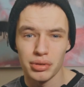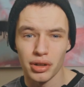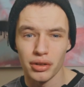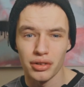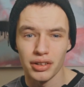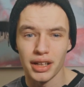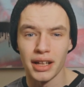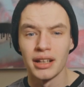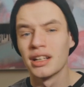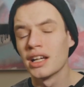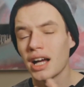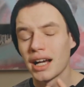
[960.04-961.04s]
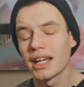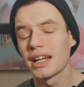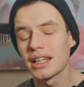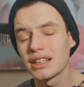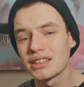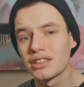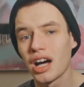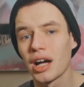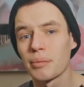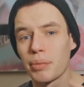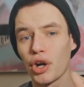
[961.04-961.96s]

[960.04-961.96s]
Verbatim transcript: Procreate. Again, it's not